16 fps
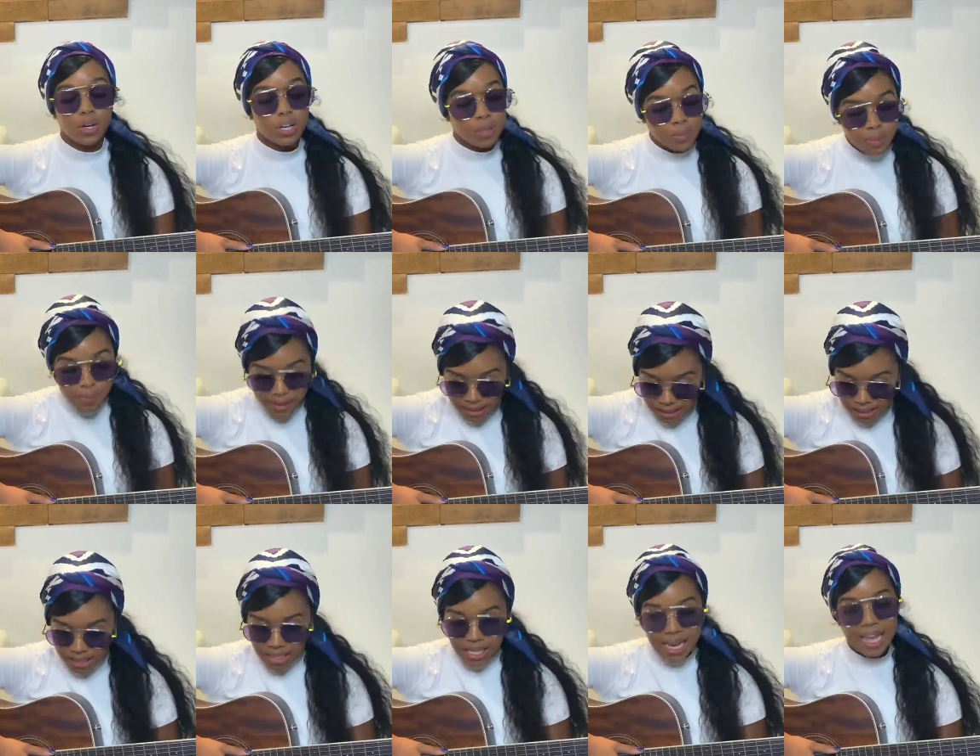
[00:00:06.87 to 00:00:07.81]
We're going to be
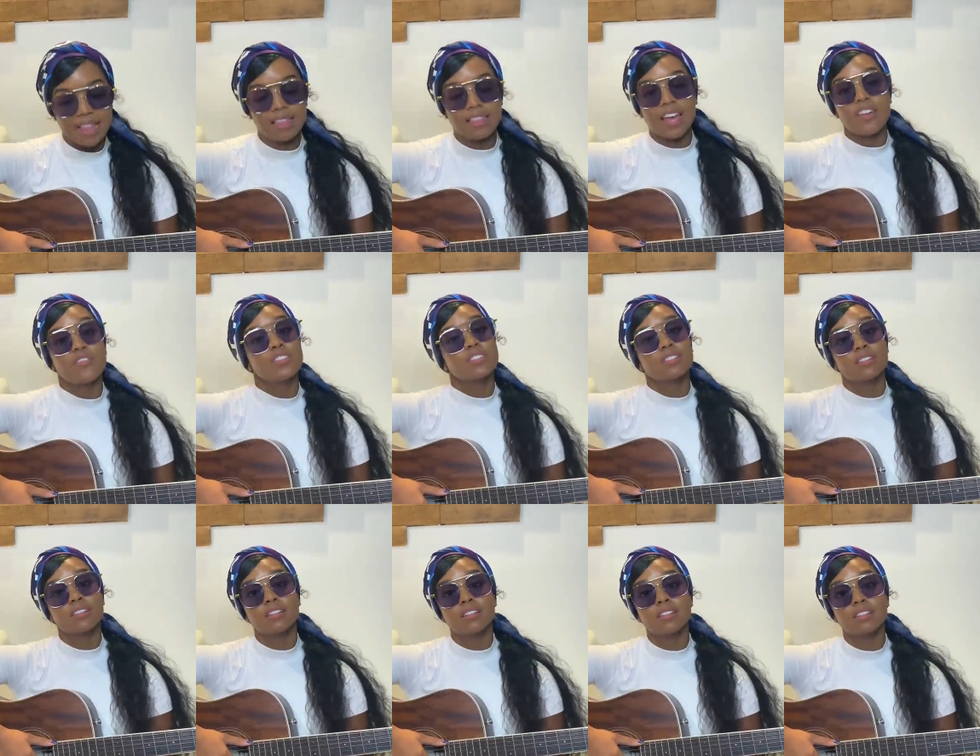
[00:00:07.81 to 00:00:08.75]
making a Life is
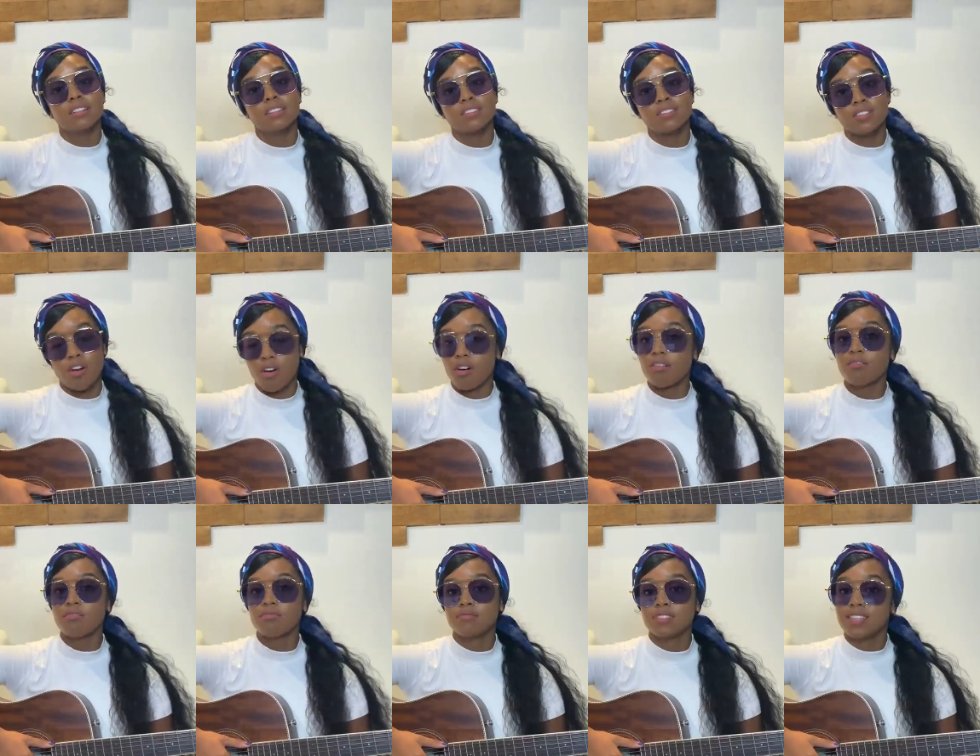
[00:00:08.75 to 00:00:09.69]
Good
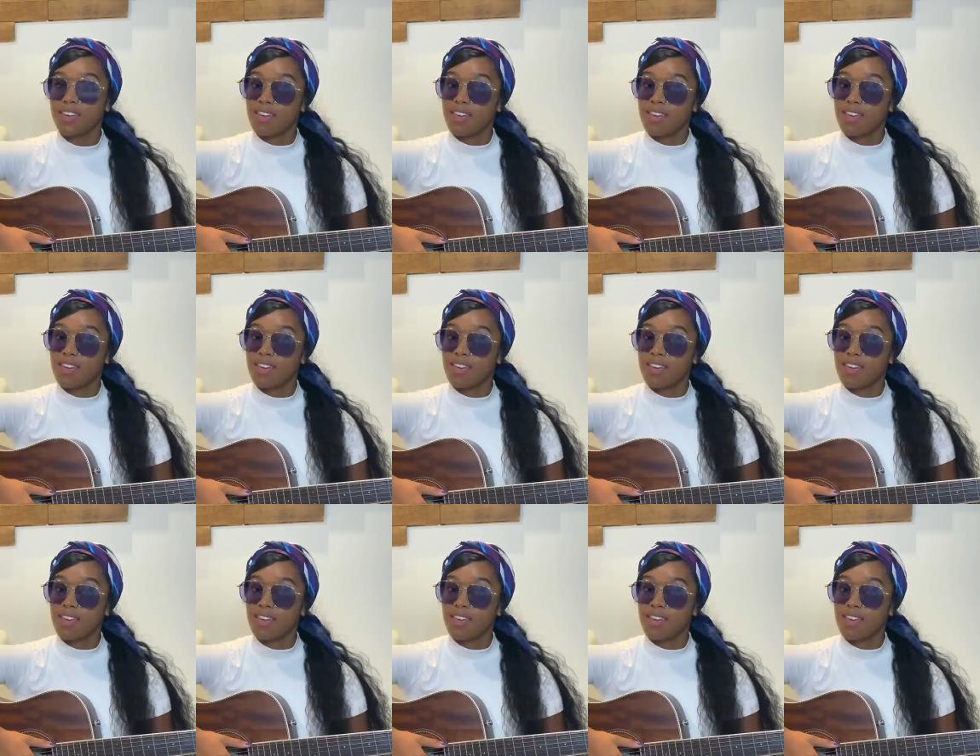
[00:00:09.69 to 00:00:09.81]
song